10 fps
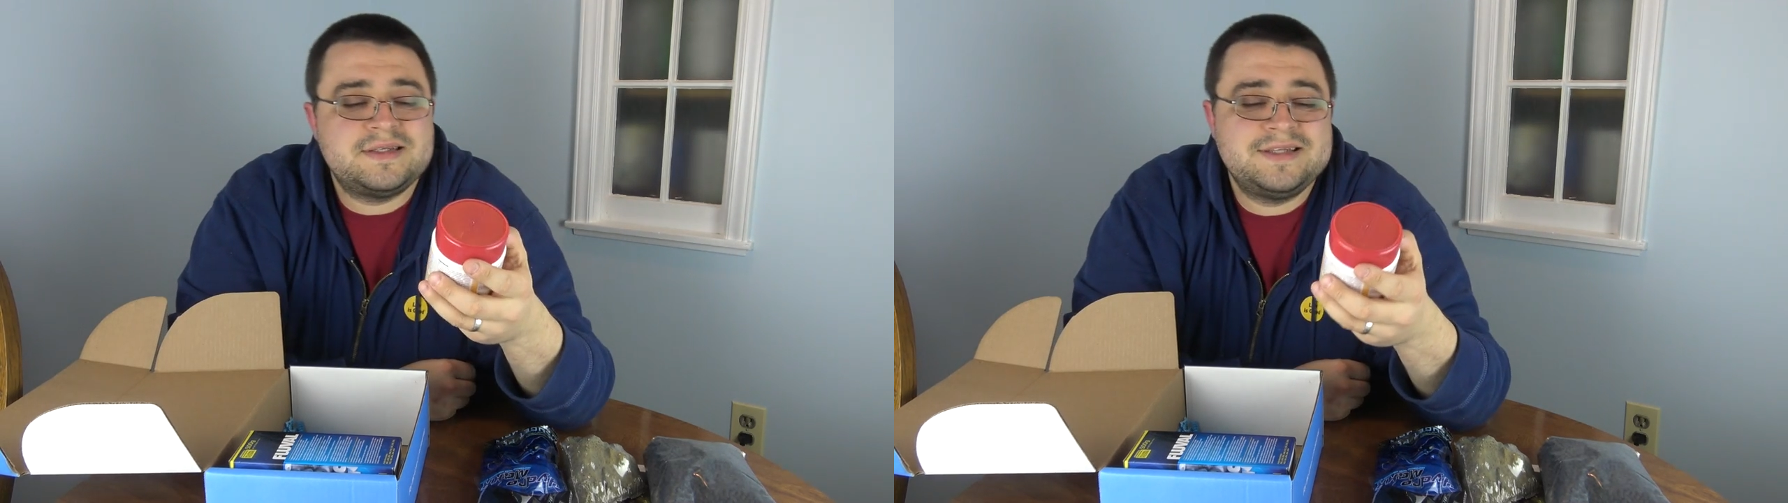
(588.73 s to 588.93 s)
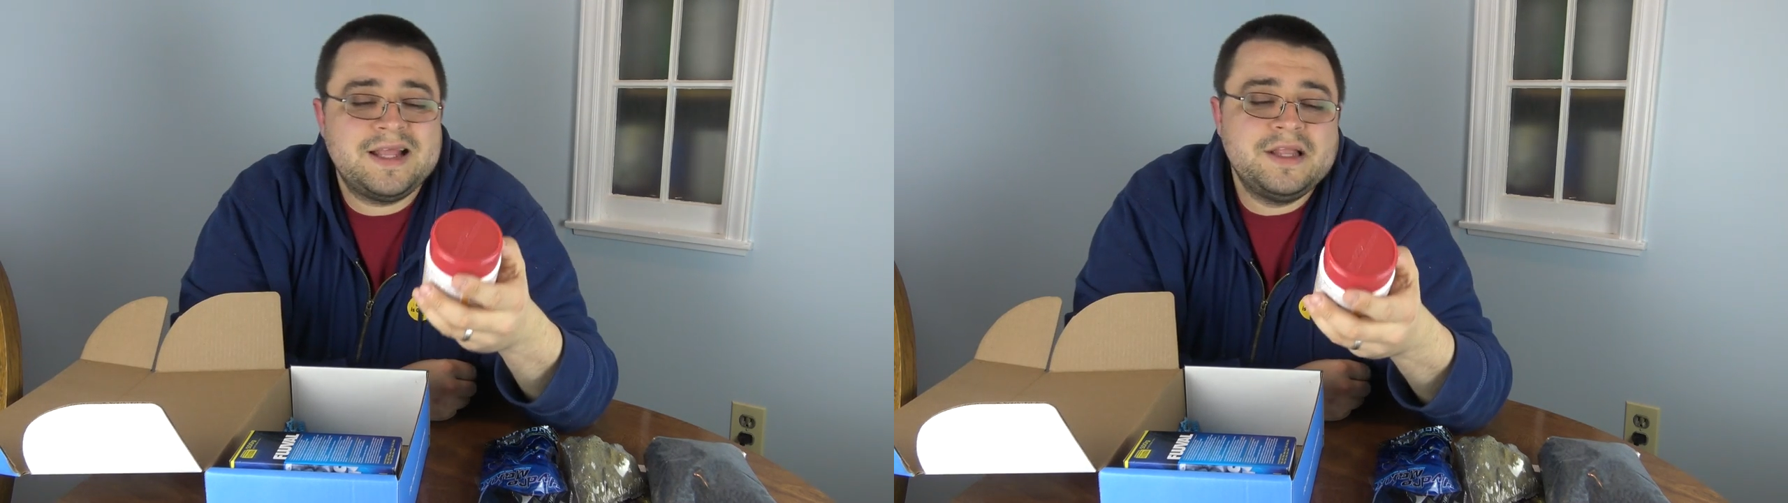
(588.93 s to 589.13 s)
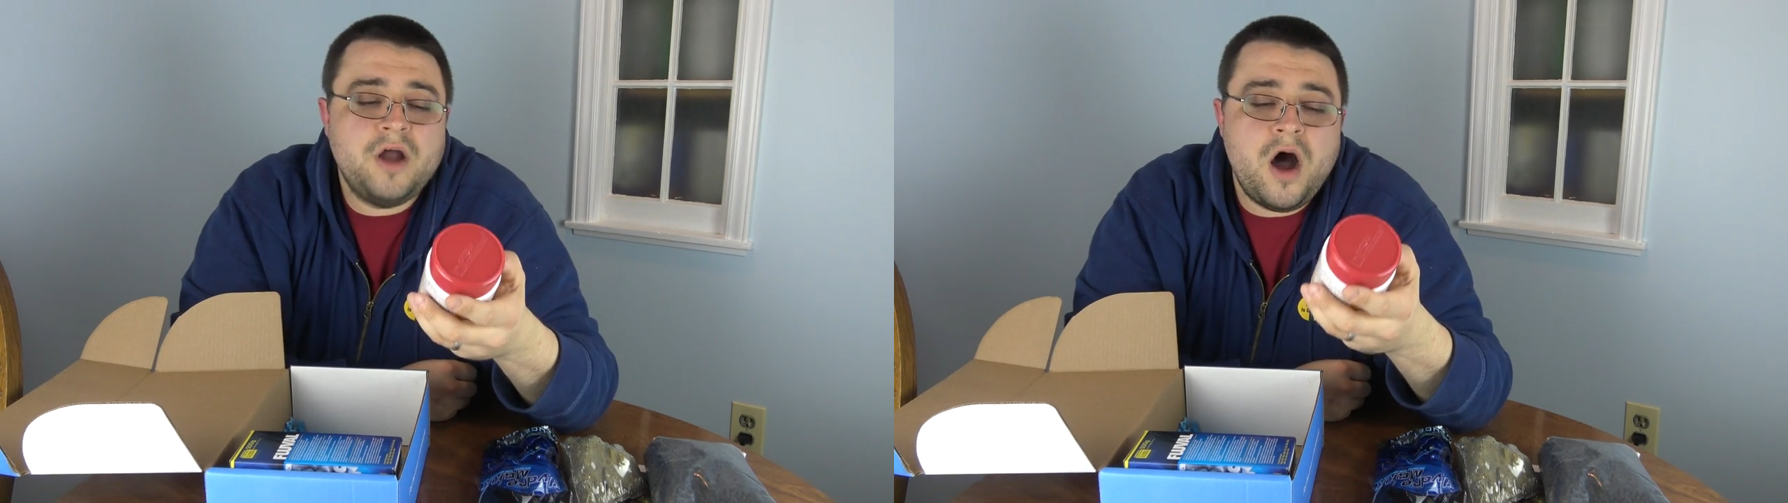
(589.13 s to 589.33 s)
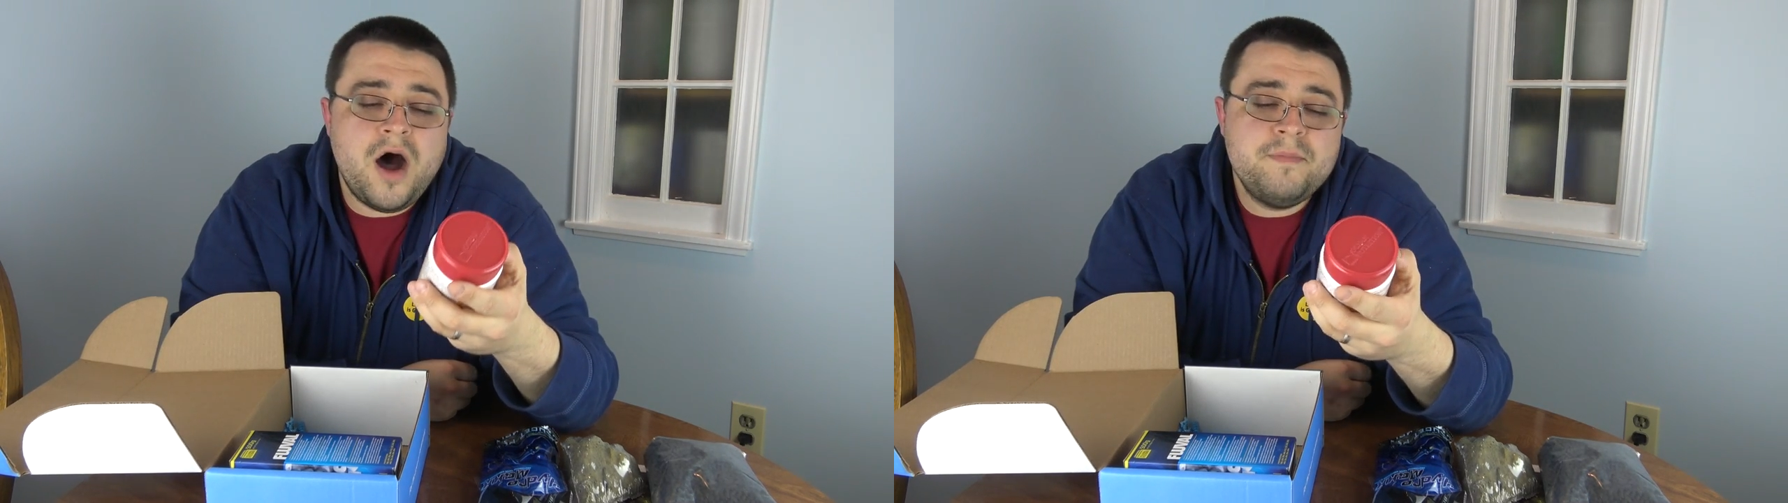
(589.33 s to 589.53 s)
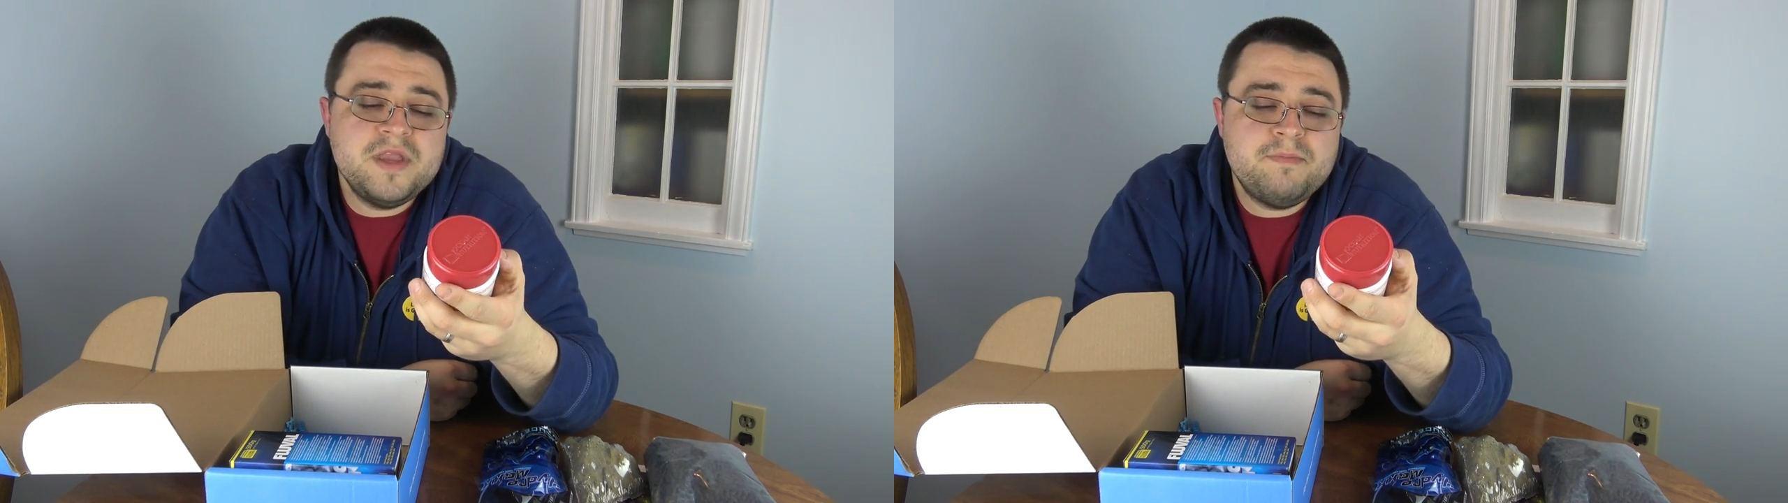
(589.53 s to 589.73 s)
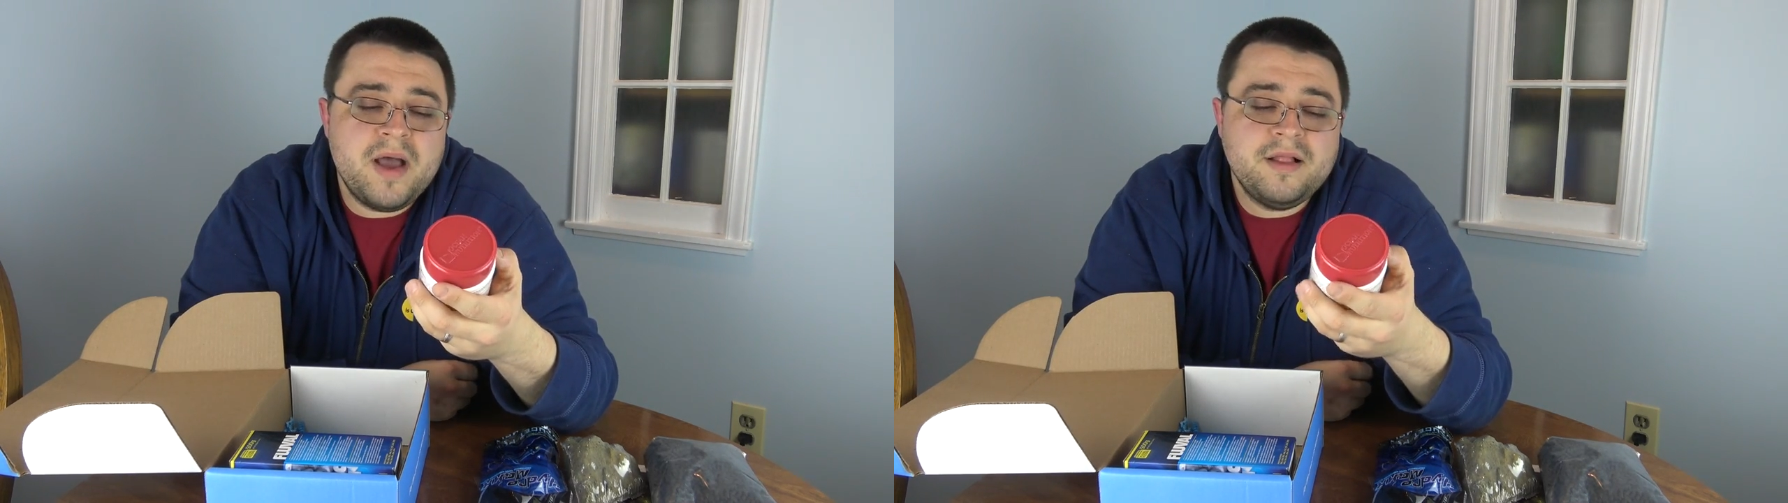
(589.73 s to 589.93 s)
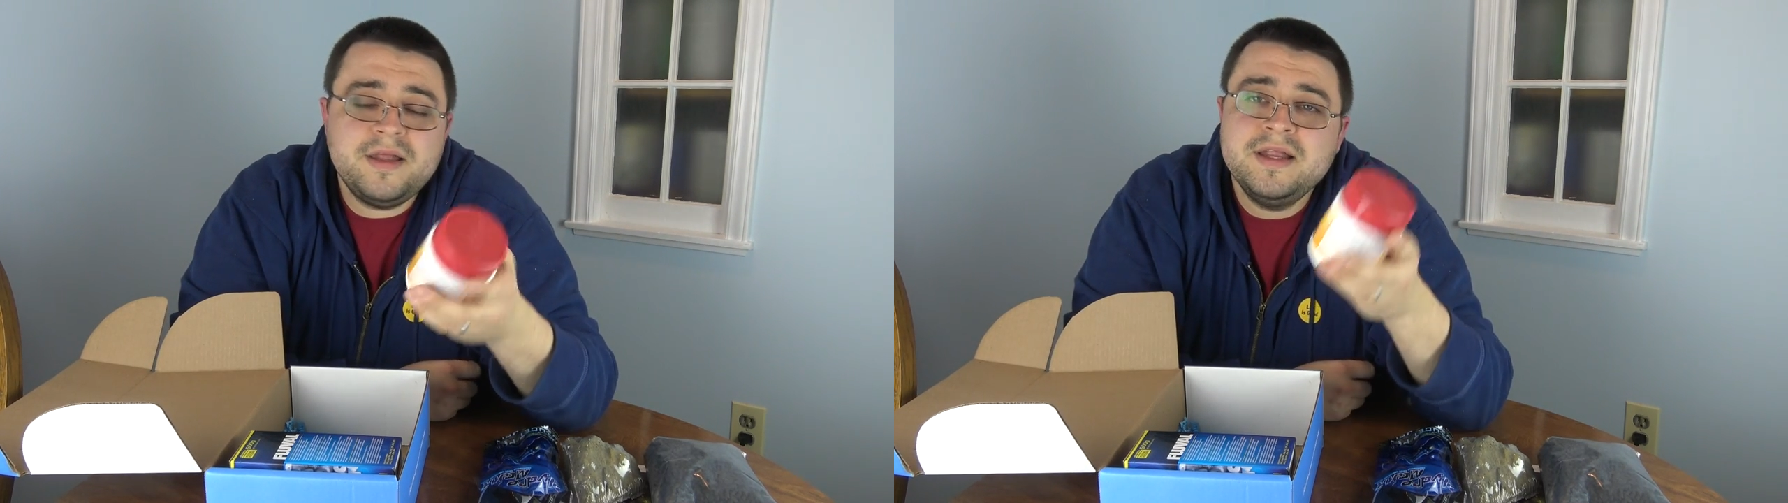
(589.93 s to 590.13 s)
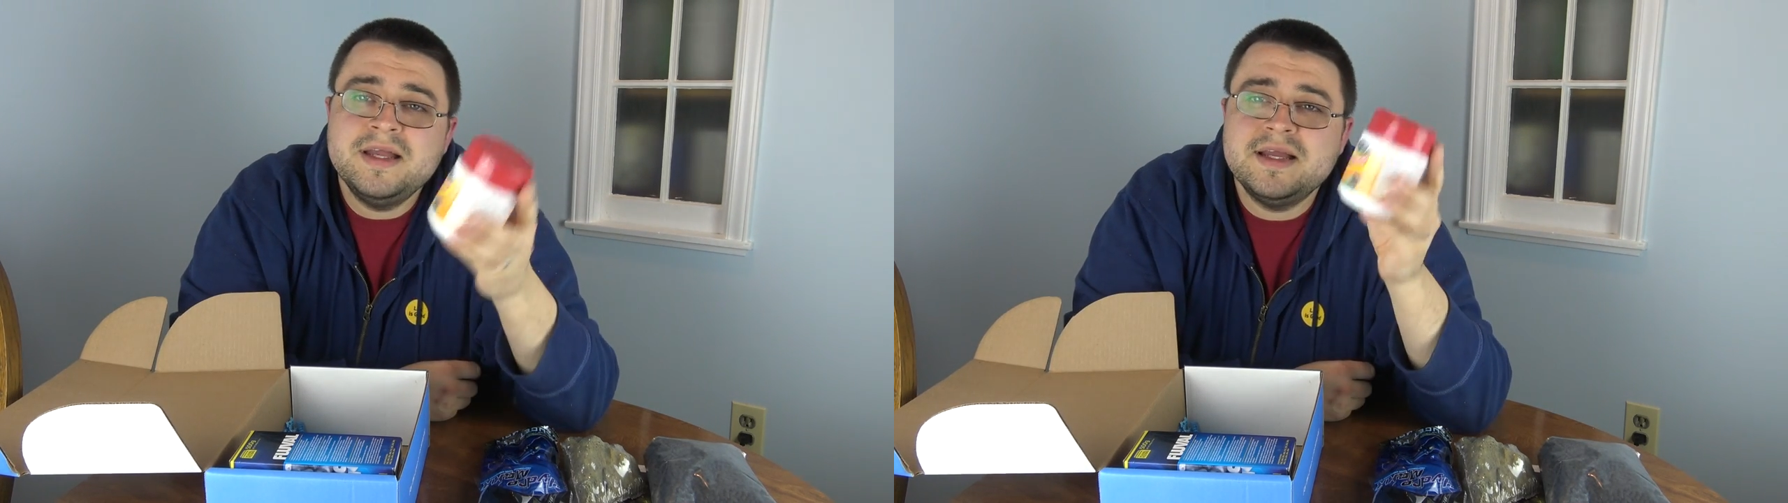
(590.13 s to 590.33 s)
cichlid omni pellet